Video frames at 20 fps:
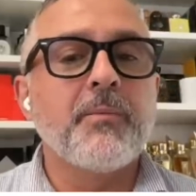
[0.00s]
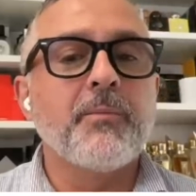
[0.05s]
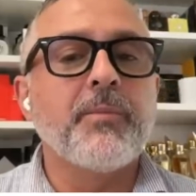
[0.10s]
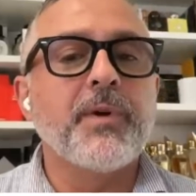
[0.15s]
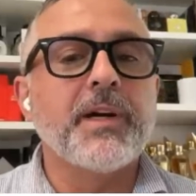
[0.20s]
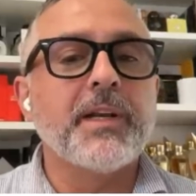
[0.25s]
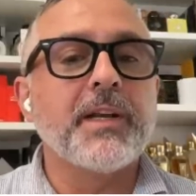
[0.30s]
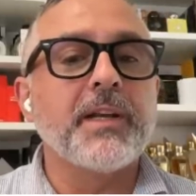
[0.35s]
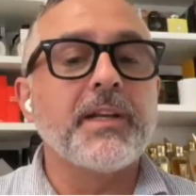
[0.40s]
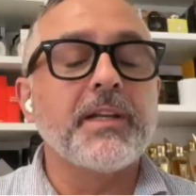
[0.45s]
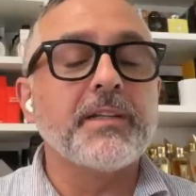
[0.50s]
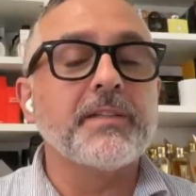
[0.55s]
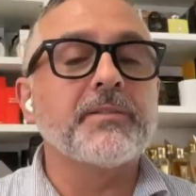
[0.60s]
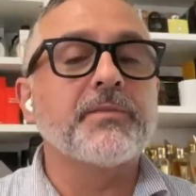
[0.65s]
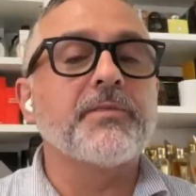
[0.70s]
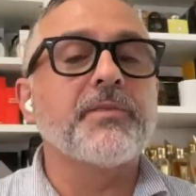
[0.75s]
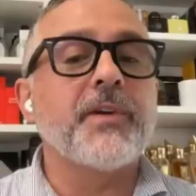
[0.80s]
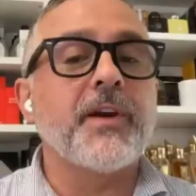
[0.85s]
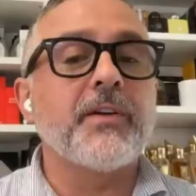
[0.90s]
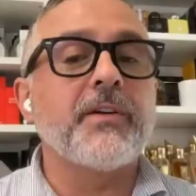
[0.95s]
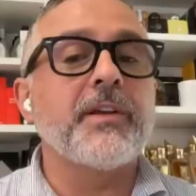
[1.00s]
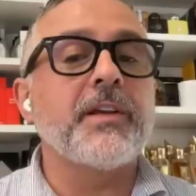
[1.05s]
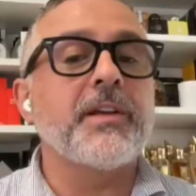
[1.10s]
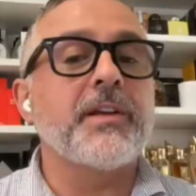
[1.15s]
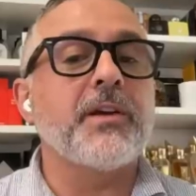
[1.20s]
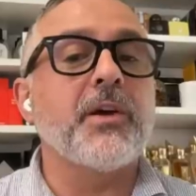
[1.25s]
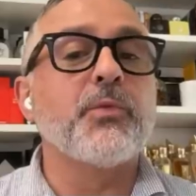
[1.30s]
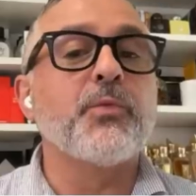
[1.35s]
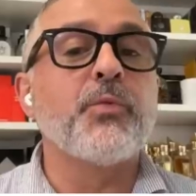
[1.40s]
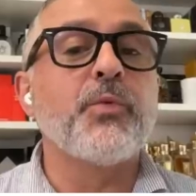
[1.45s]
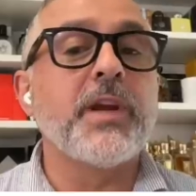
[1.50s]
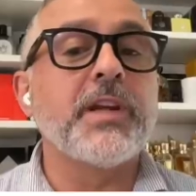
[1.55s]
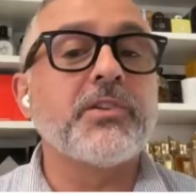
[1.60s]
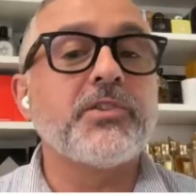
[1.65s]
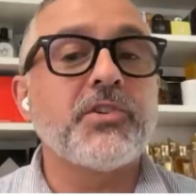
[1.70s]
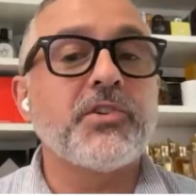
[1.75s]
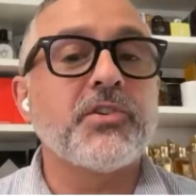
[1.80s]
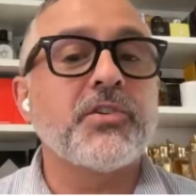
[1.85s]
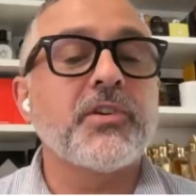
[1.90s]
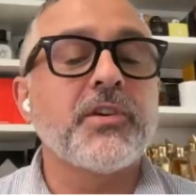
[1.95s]
But it is very
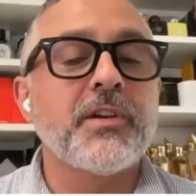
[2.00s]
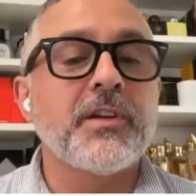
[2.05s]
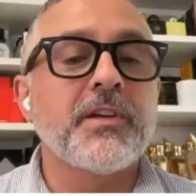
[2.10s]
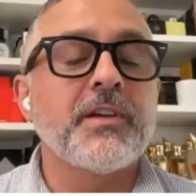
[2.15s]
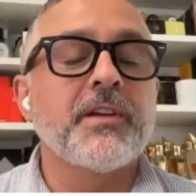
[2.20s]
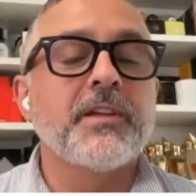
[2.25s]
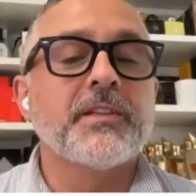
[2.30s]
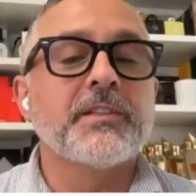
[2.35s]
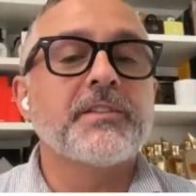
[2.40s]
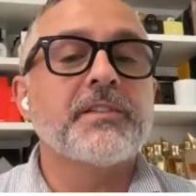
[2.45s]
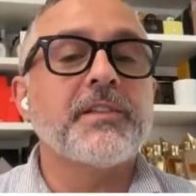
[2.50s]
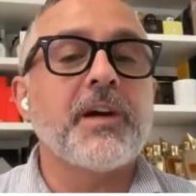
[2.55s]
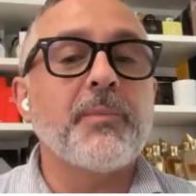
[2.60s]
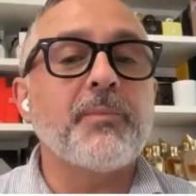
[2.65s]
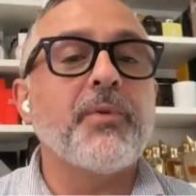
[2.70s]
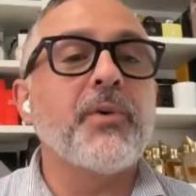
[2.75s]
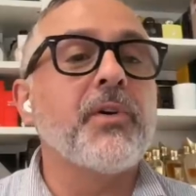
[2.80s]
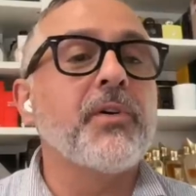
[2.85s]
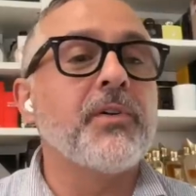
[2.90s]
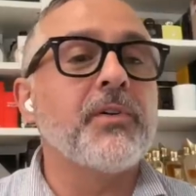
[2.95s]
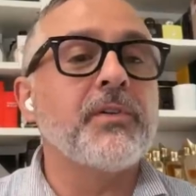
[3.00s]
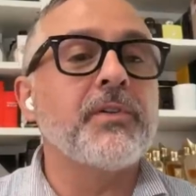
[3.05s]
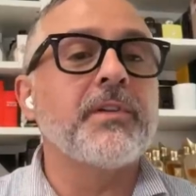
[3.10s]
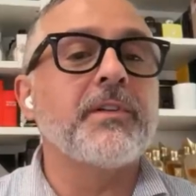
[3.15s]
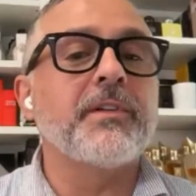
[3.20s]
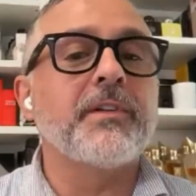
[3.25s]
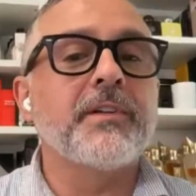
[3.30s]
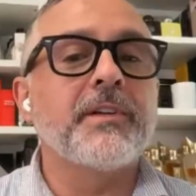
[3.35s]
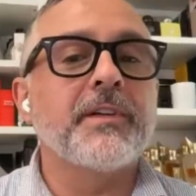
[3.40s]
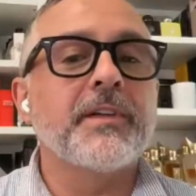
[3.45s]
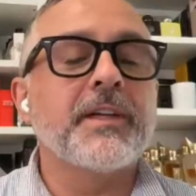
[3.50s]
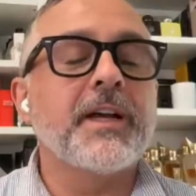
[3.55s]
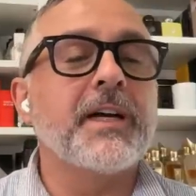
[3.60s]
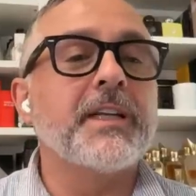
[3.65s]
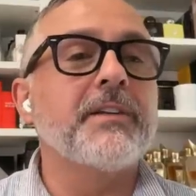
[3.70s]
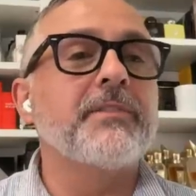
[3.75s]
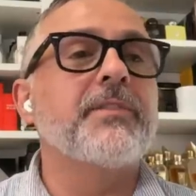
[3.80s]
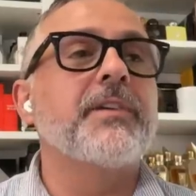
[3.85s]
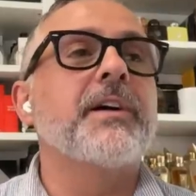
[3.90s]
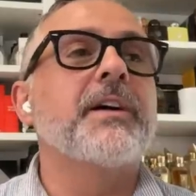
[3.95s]
rich, supple,
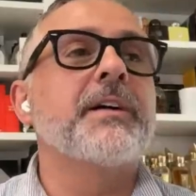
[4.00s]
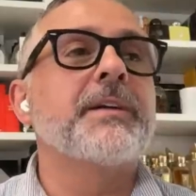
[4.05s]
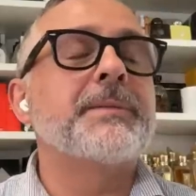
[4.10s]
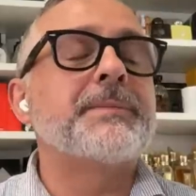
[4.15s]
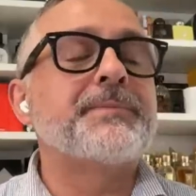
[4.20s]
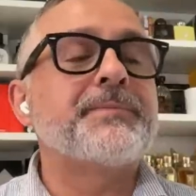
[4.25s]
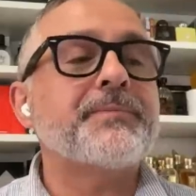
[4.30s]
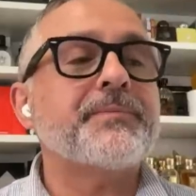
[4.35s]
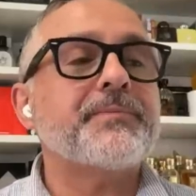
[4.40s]
kind of